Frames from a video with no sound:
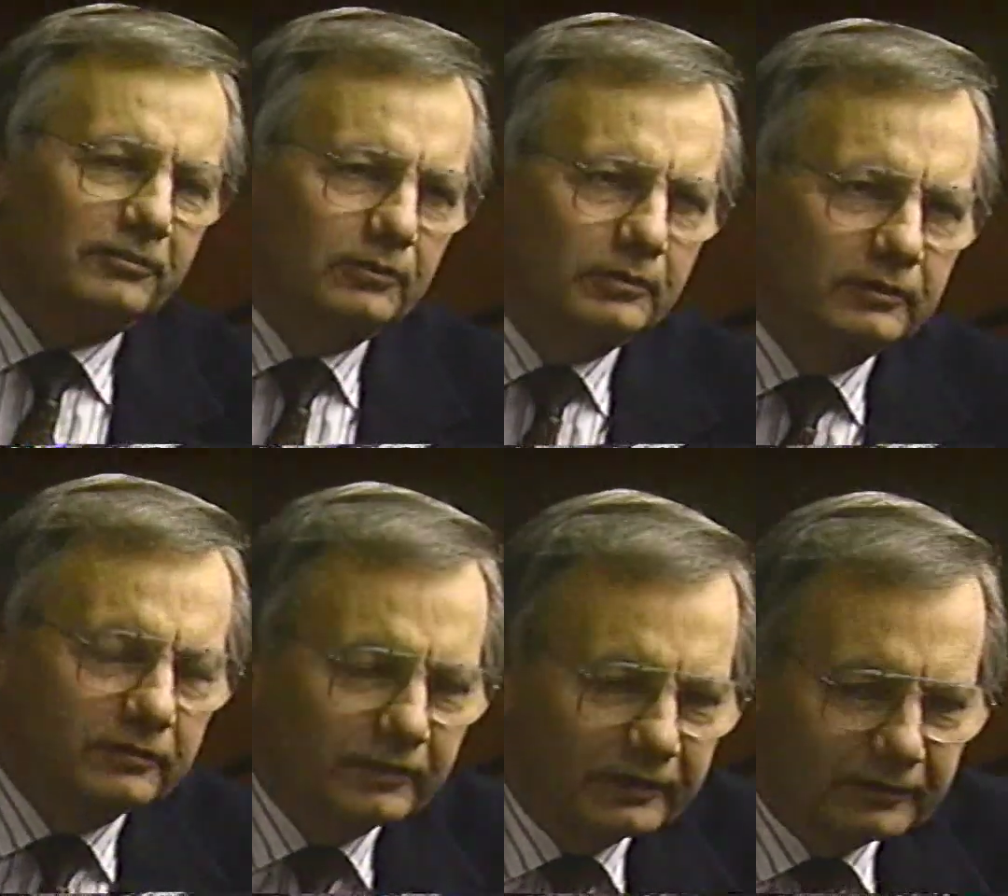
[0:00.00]
though, is
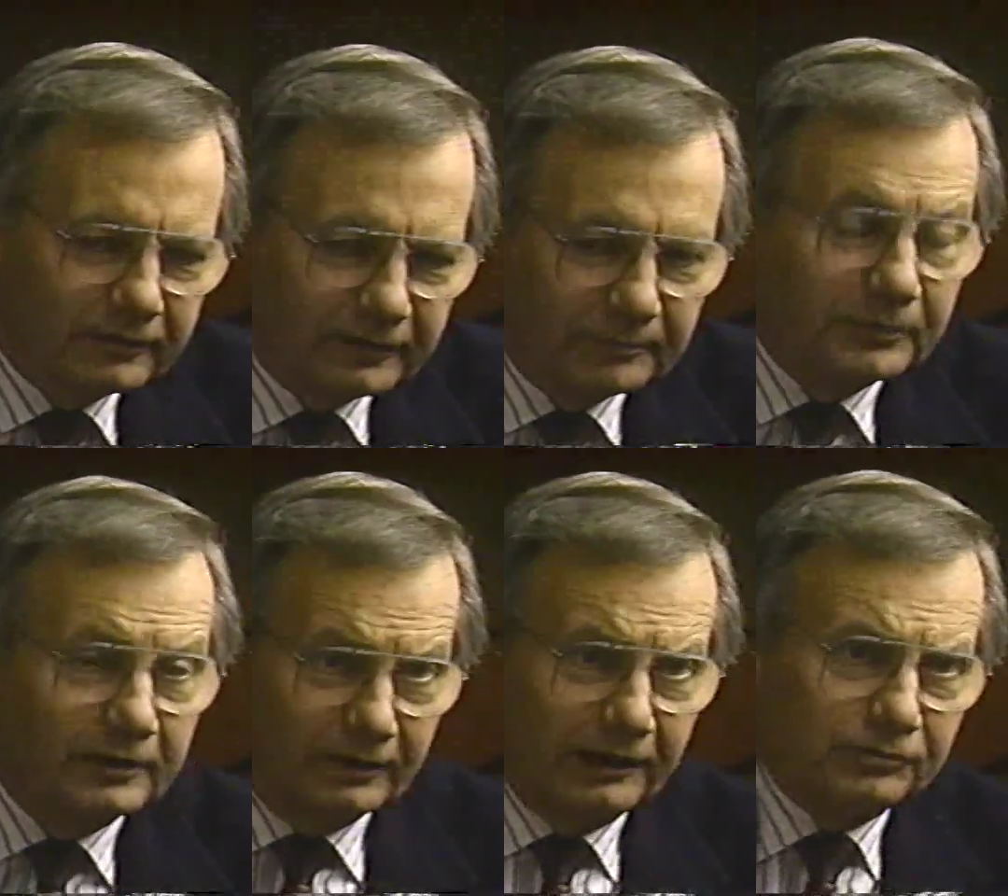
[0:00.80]
that the
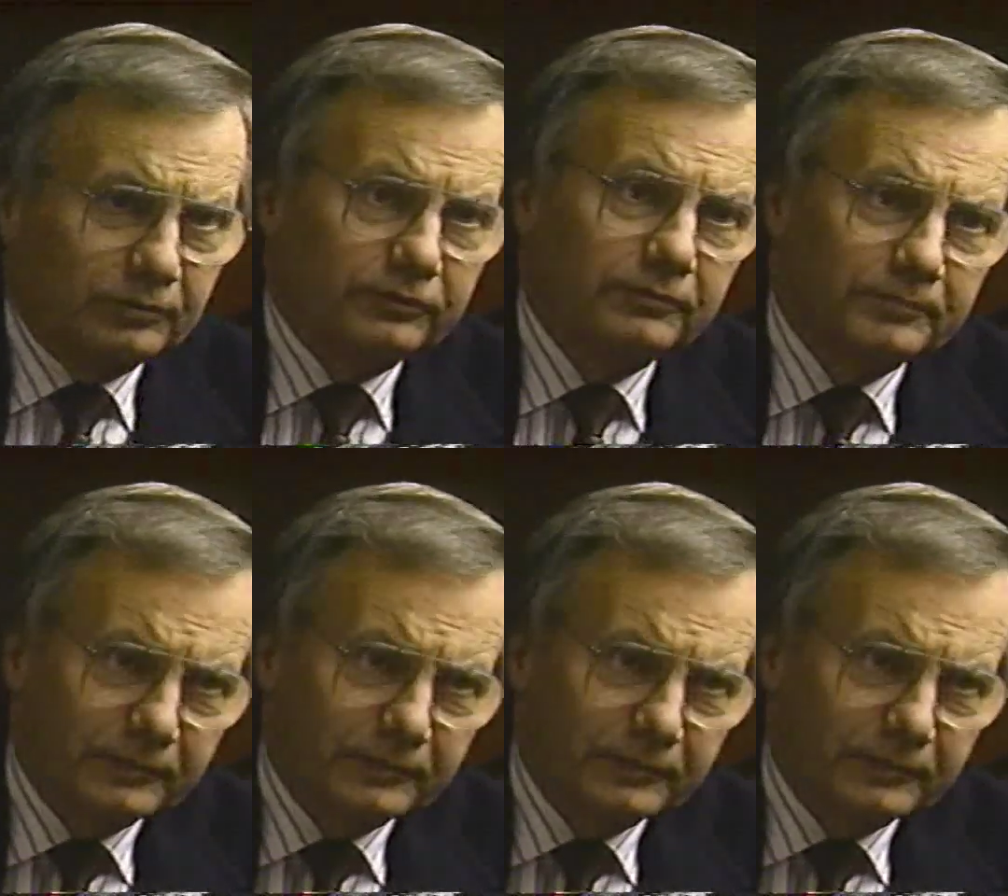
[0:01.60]
intellectuals